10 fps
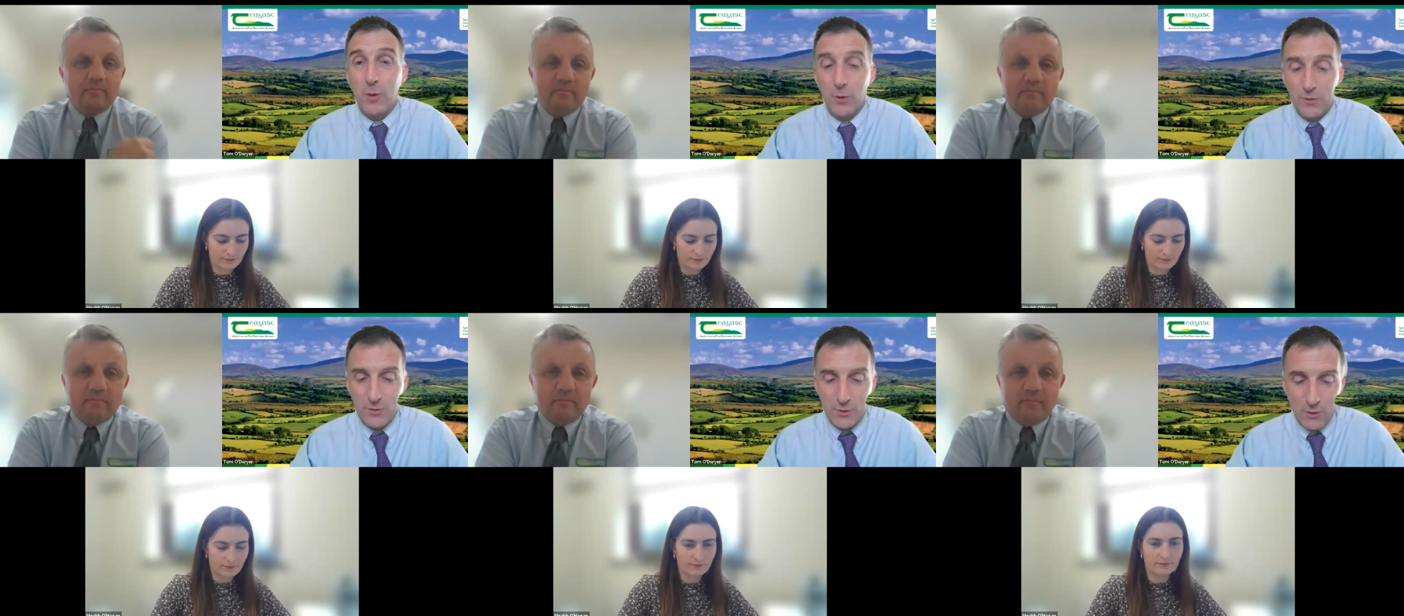
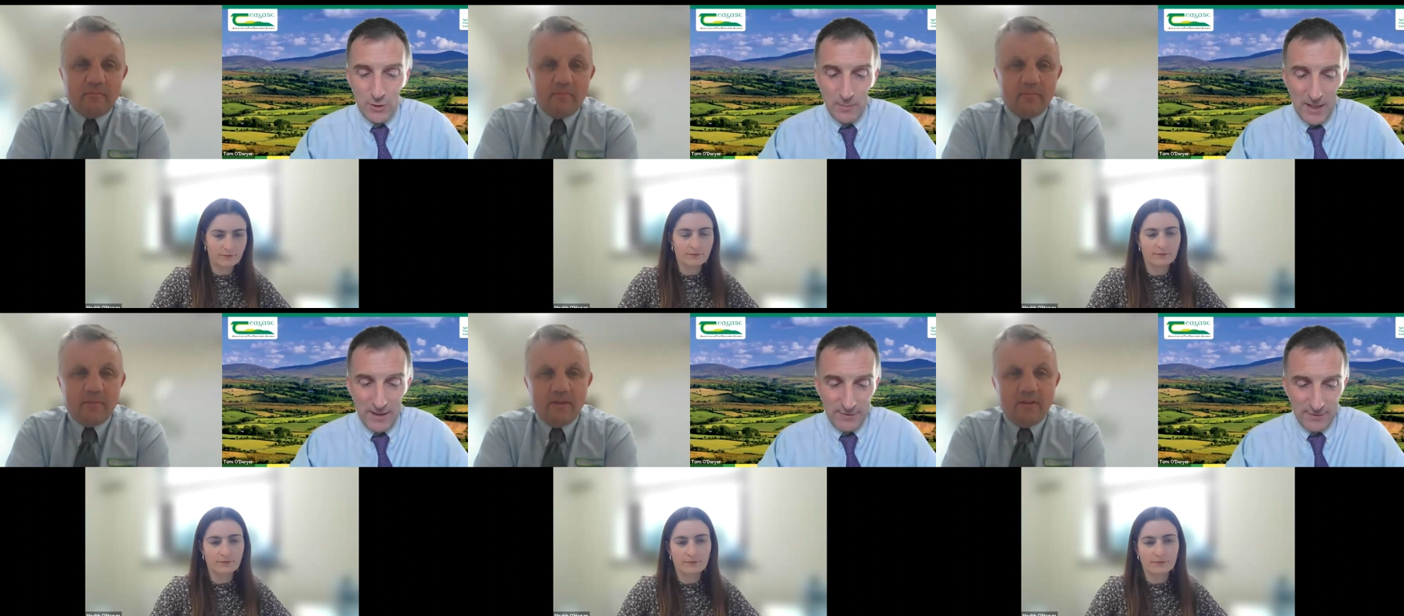Speaker 1: both, George and
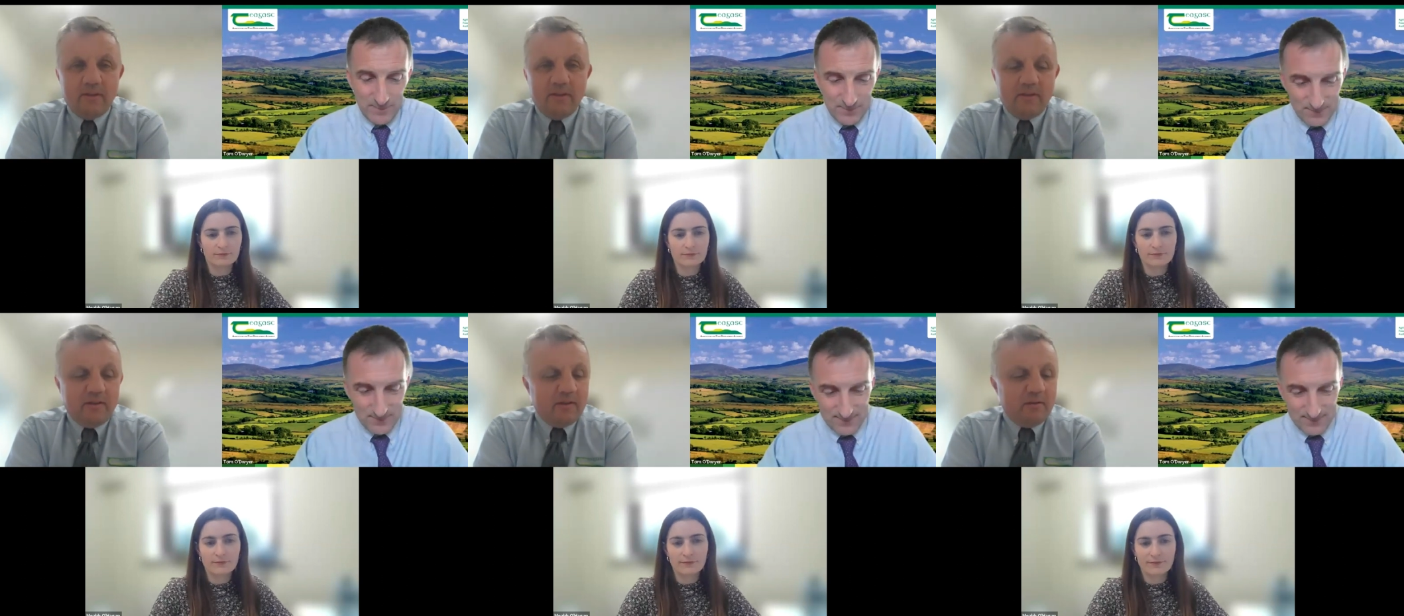Meabh.
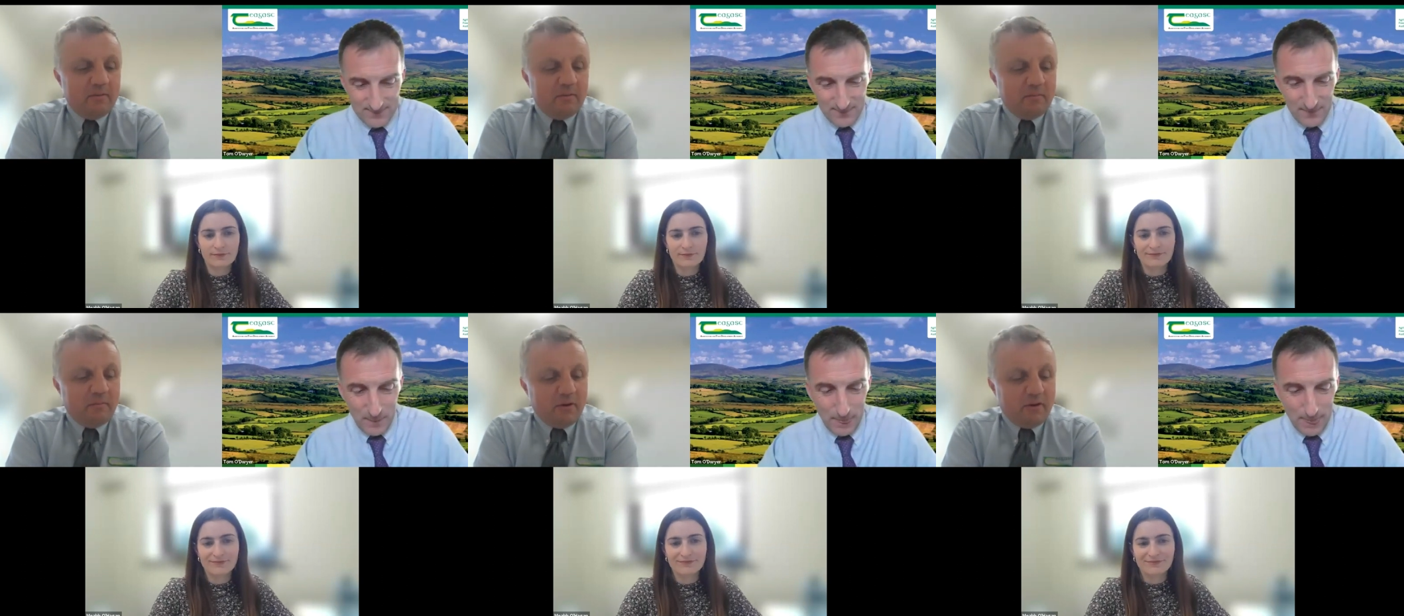
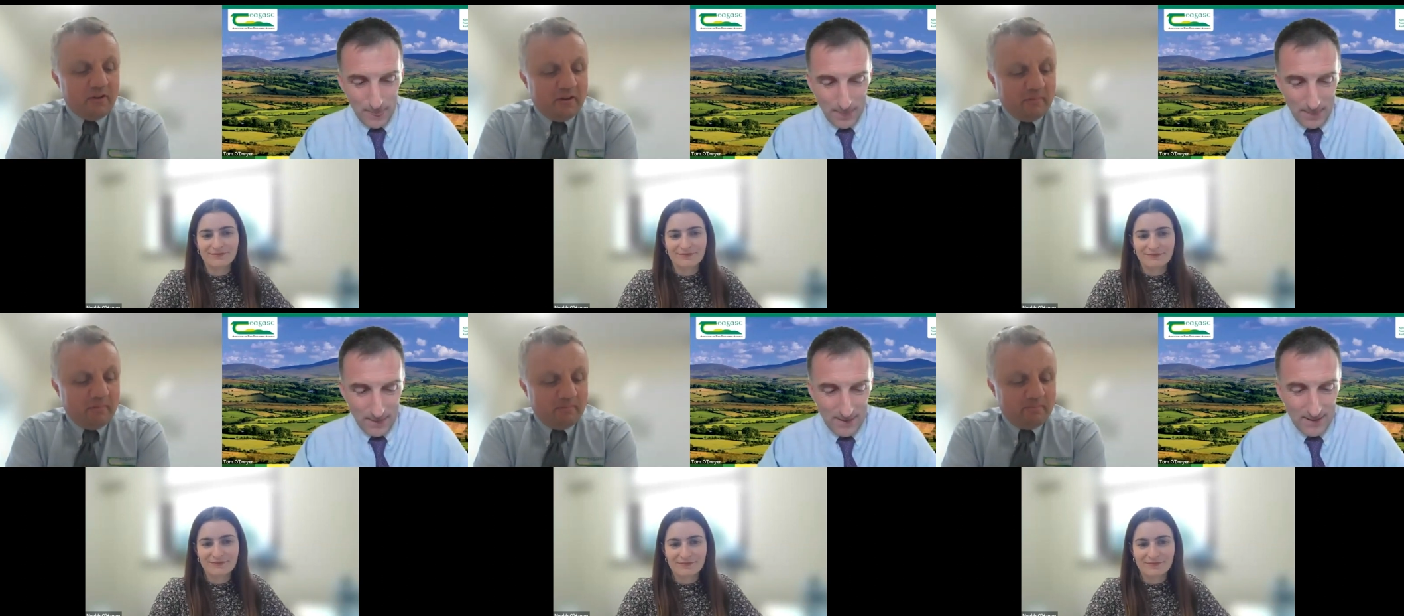Morning,
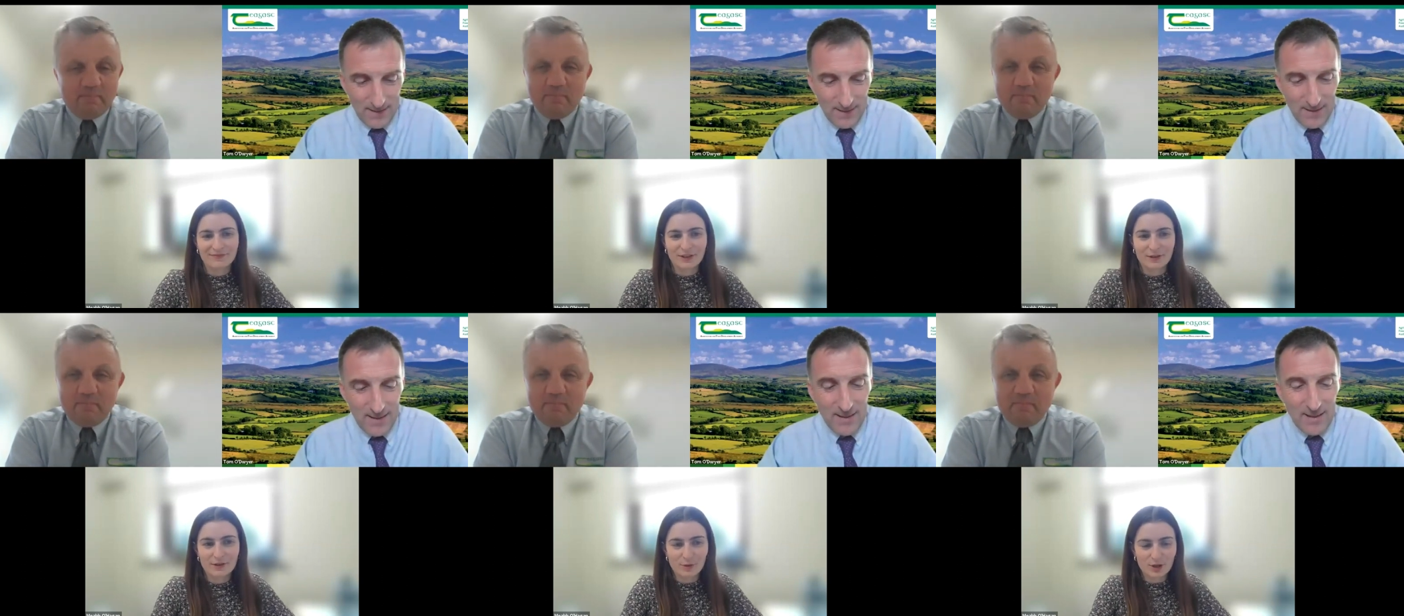Tom.
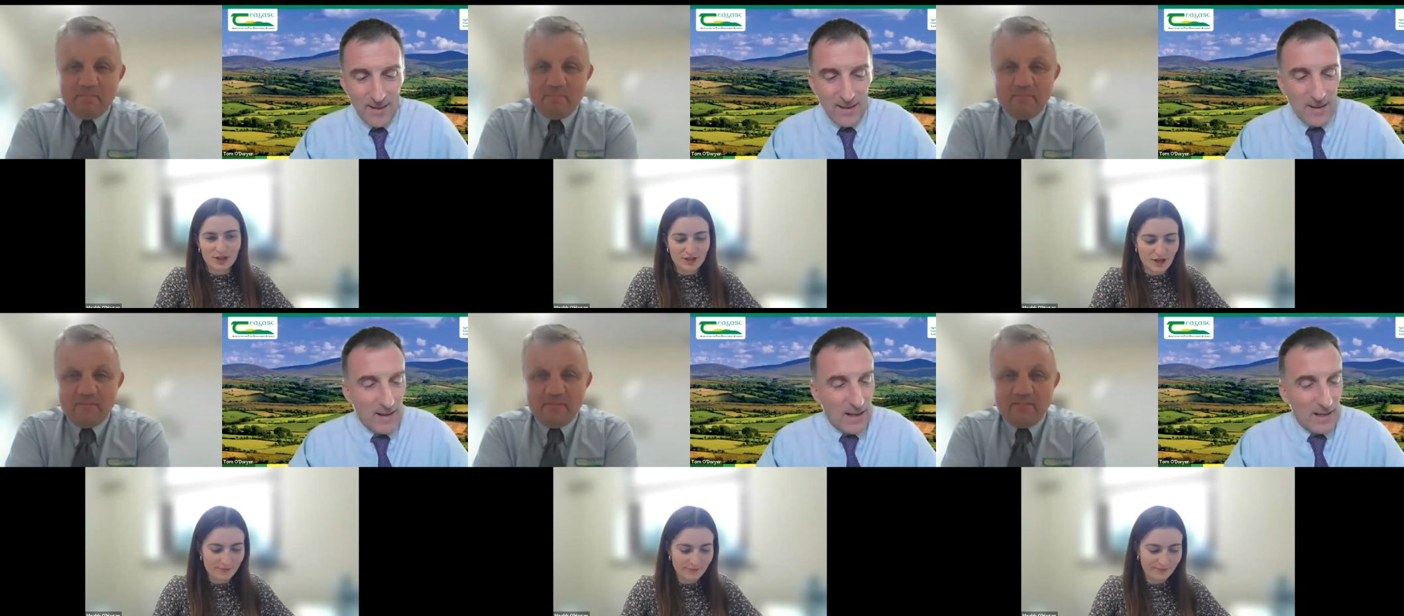
Speaker 2: Morning,
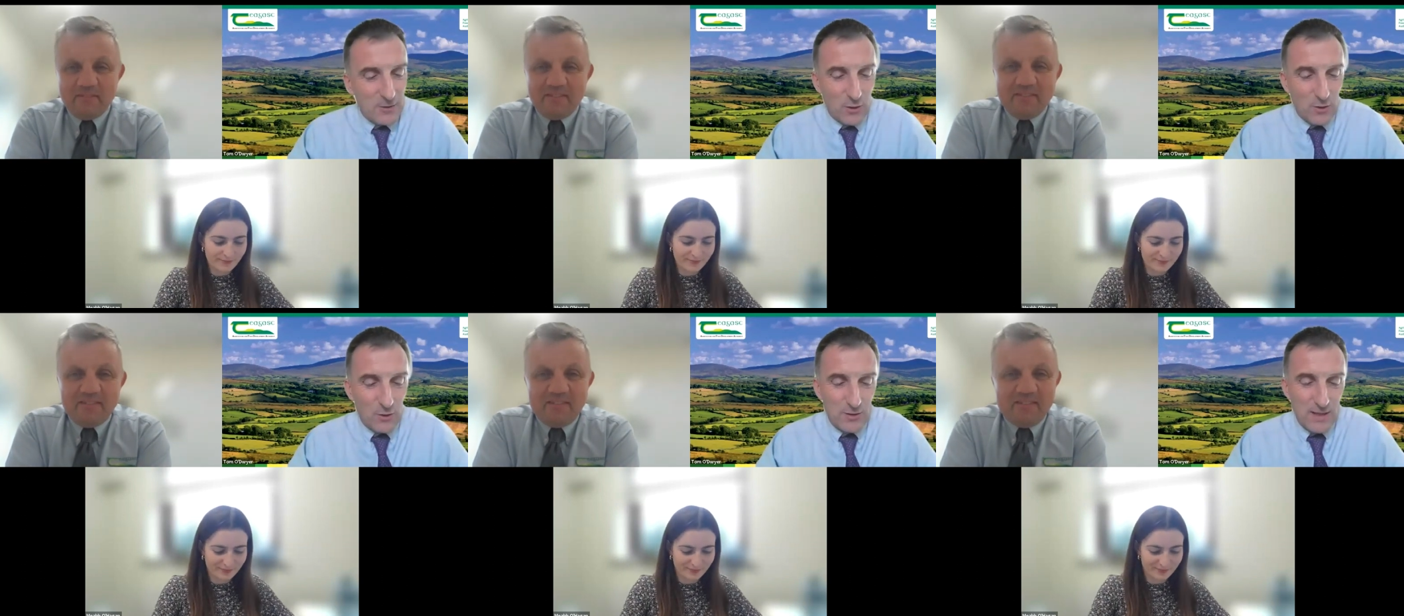Tom.
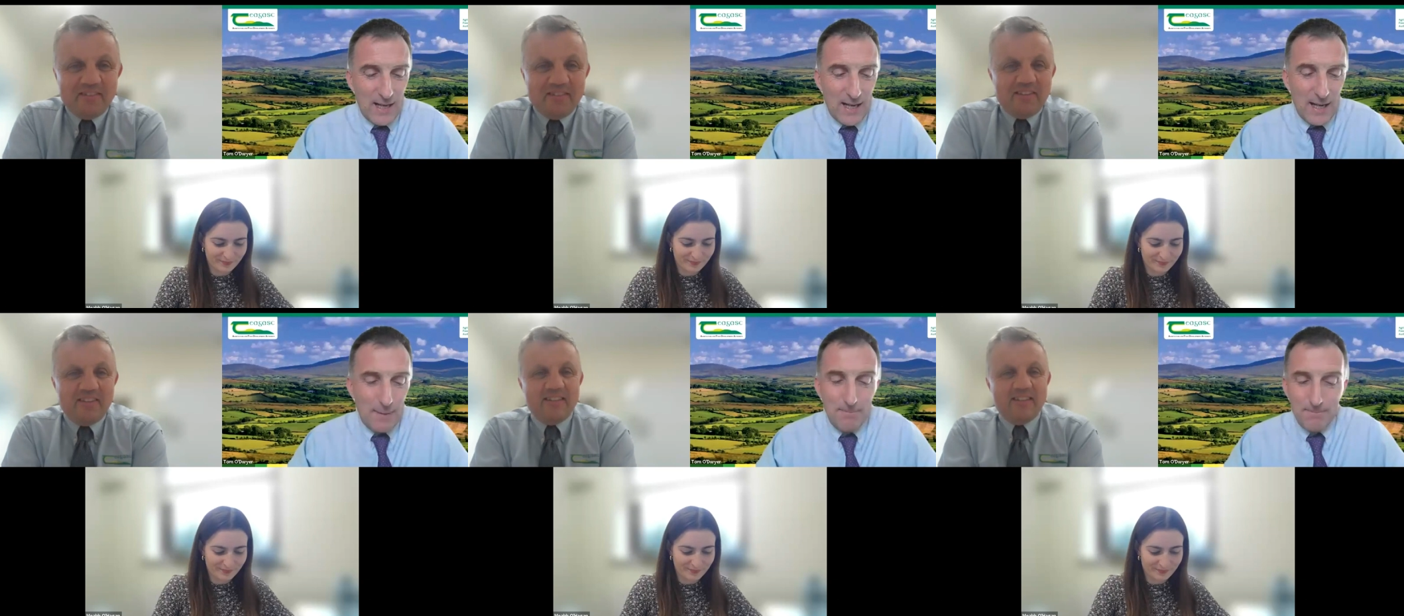
Speaker 1: George,
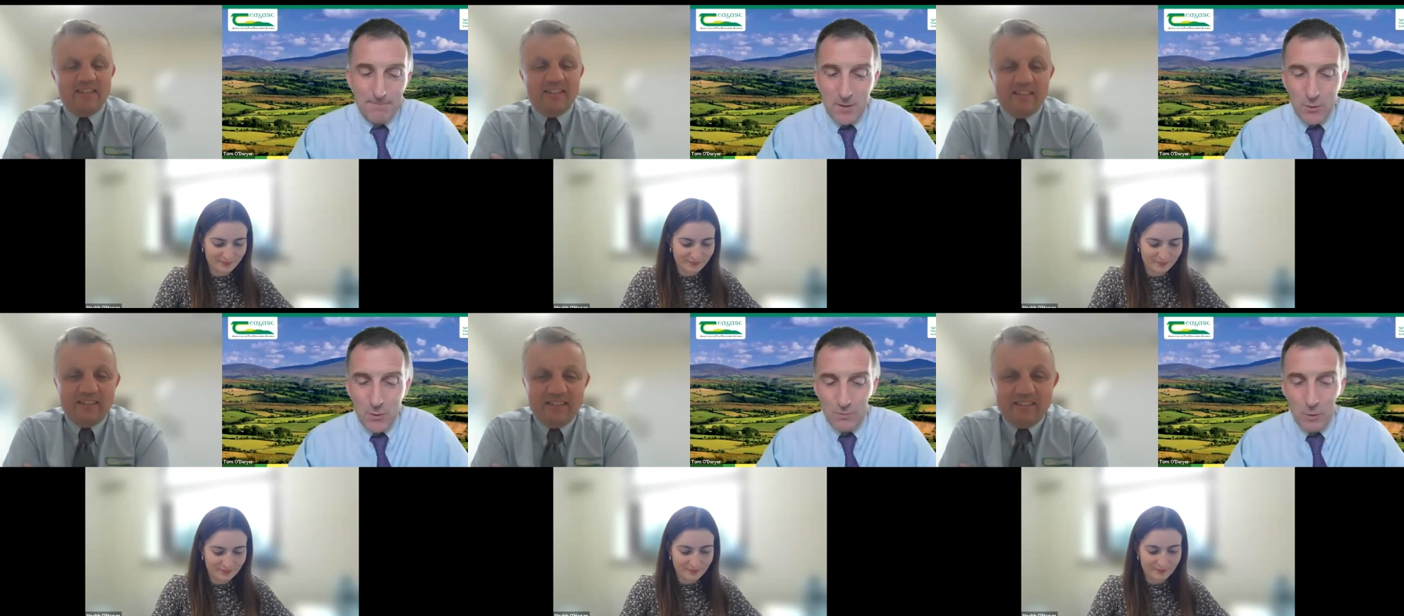um,
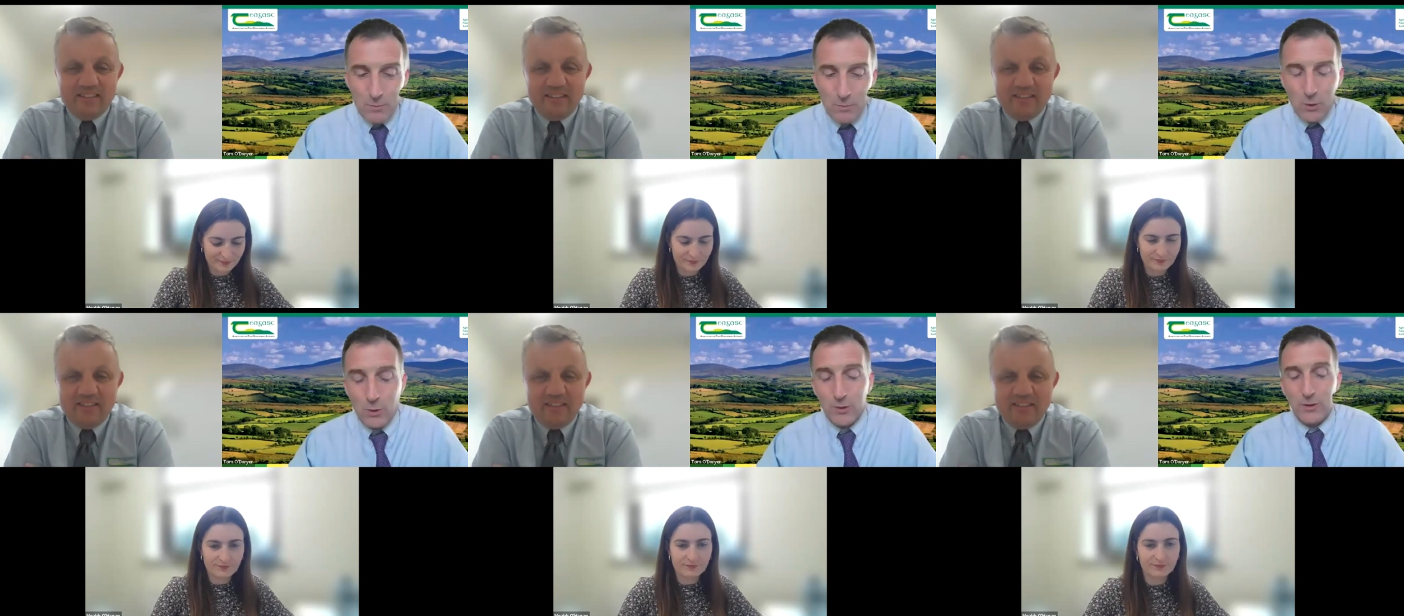you're going to